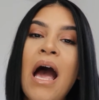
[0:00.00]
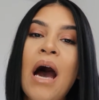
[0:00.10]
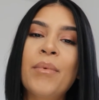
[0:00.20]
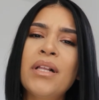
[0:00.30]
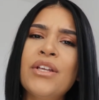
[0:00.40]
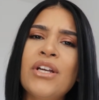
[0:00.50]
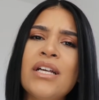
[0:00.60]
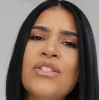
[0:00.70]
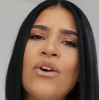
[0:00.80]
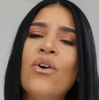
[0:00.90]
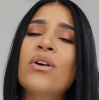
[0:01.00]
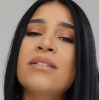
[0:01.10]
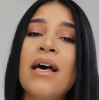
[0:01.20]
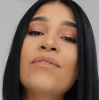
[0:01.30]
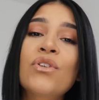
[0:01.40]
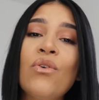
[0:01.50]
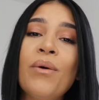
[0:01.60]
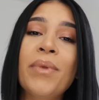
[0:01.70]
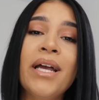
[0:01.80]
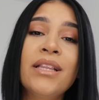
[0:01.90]
I'm gonna let you guys go because I have to go
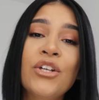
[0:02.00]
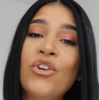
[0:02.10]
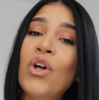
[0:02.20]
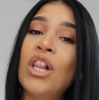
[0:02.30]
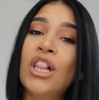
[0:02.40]
on my little